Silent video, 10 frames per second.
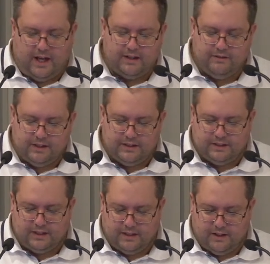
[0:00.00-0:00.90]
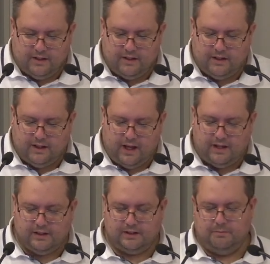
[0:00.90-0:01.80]
address uh,
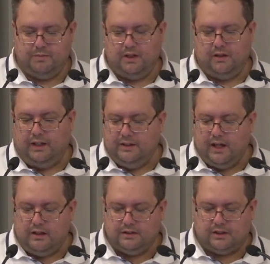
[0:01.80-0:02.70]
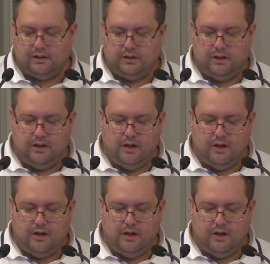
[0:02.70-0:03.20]
hex B9000.